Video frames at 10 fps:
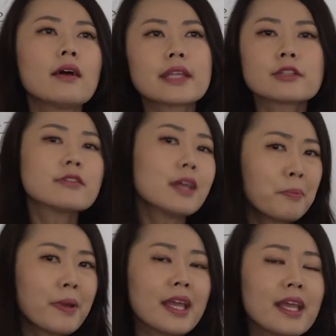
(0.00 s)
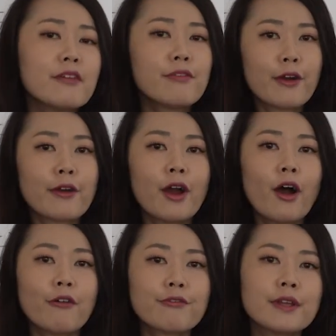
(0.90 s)
they don't appear very
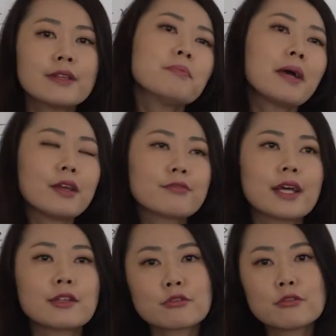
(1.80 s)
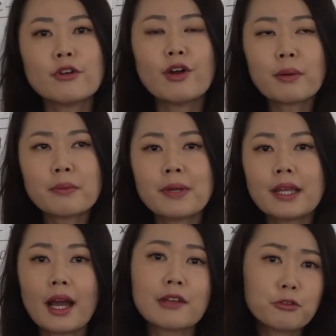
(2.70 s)
often, but if they do
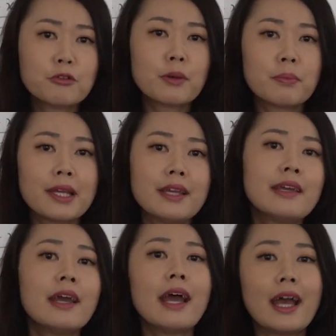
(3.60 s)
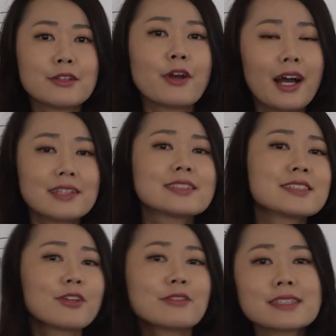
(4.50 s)
appear and your
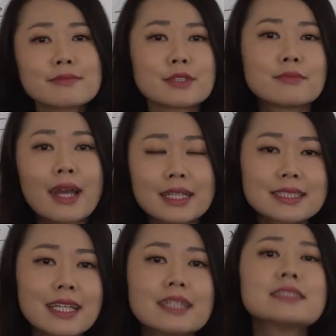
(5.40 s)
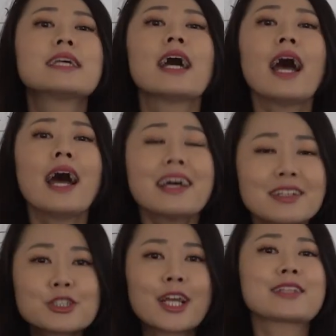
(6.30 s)
answers don't seem to make sense,
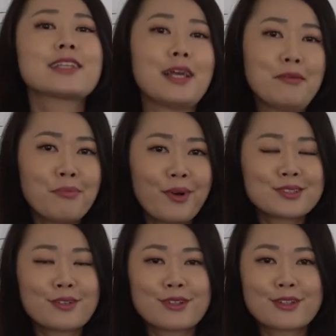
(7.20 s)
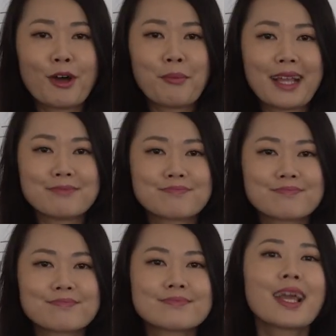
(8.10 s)
check the endpoints of the domain.
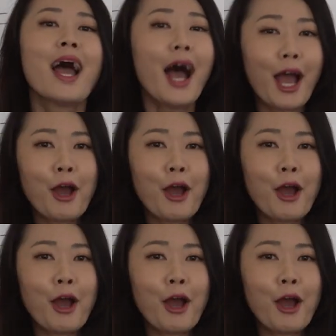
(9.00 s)
I